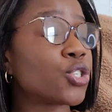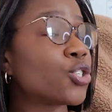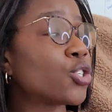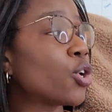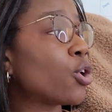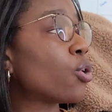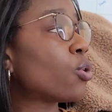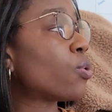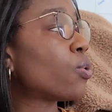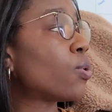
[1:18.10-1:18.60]

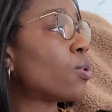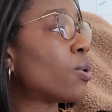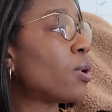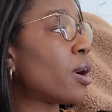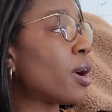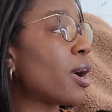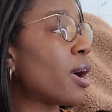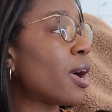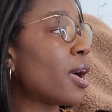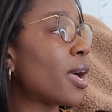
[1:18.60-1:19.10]

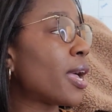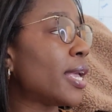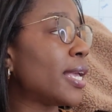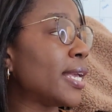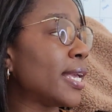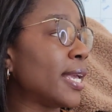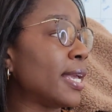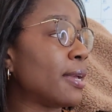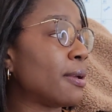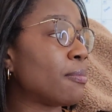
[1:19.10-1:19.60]
So
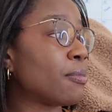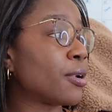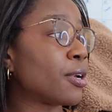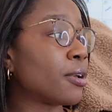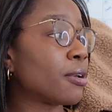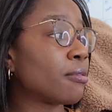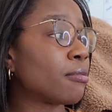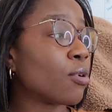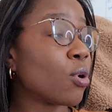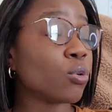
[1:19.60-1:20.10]
I am
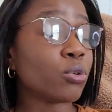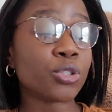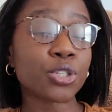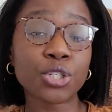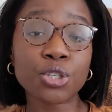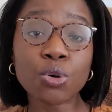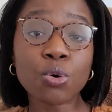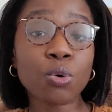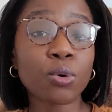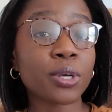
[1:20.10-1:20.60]

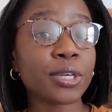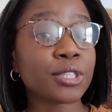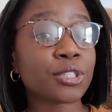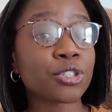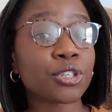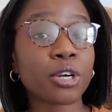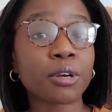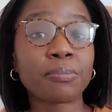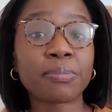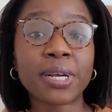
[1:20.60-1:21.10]
just going
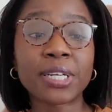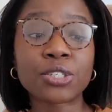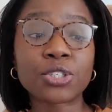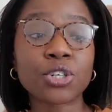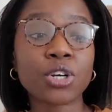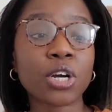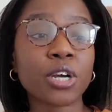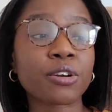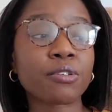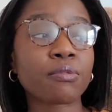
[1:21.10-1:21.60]
chart by
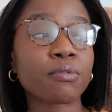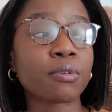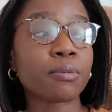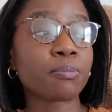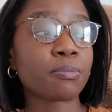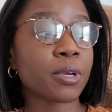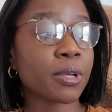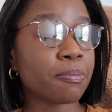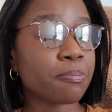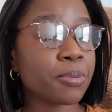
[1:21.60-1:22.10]

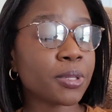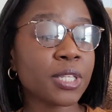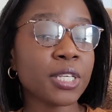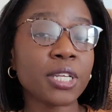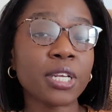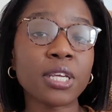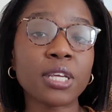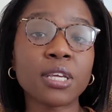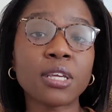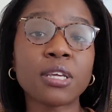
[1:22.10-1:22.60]
chart,
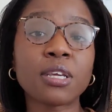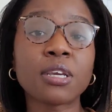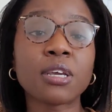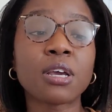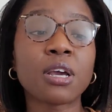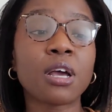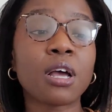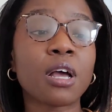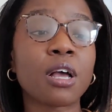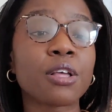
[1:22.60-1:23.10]
completing
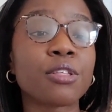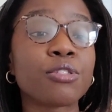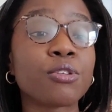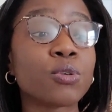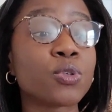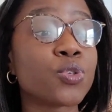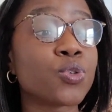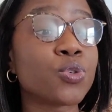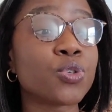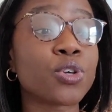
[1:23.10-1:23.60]

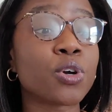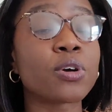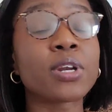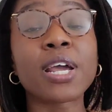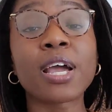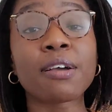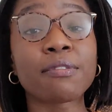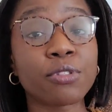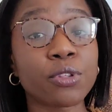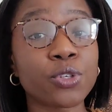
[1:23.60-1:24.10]
those who don't
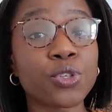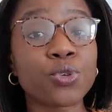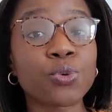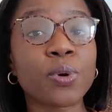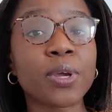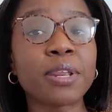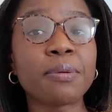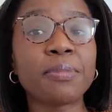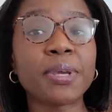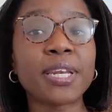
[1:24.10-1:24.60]
have those
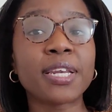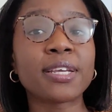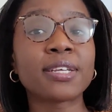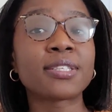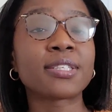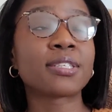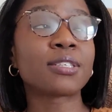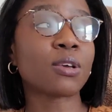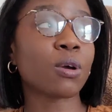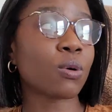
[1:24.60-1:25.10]
20
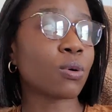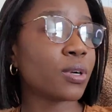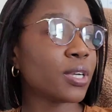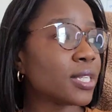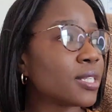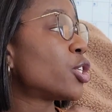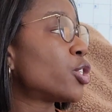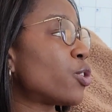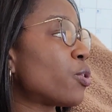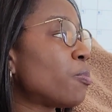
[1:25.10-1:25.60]
minutes.
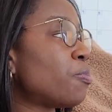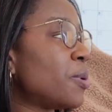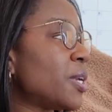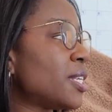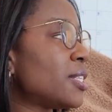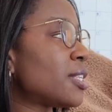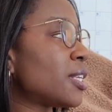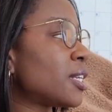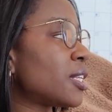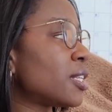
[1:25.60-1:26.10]
So
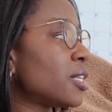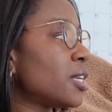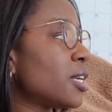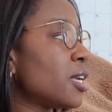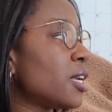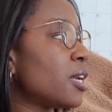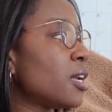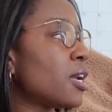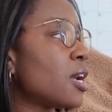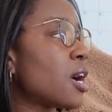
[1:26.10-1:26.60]

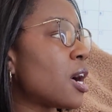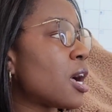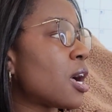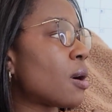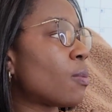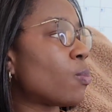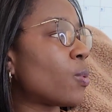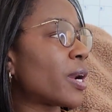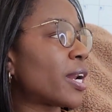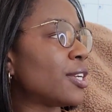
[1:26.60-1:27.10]
basically
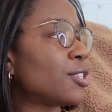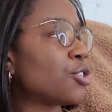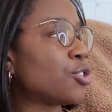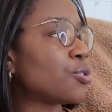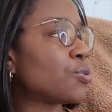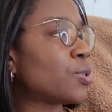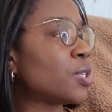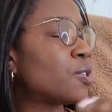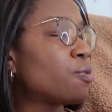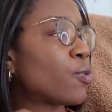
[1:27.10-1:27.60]
what I
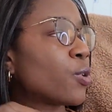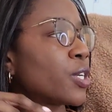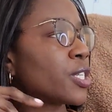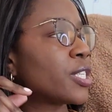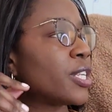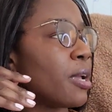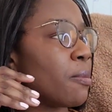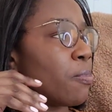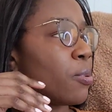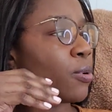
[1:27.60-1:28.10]
do is, for
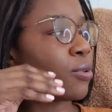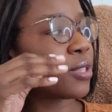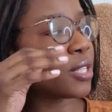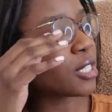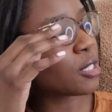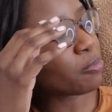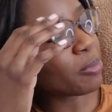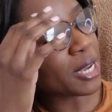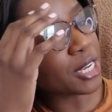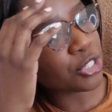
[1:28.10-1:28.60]
example,
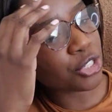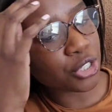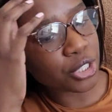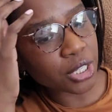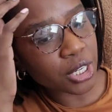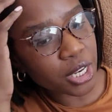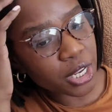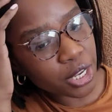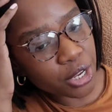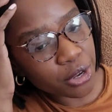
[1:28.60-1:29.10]
this
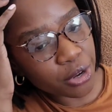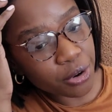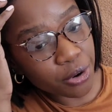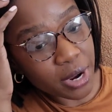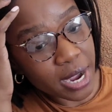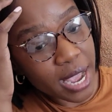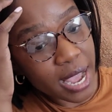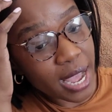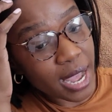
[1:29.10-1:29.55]
patient here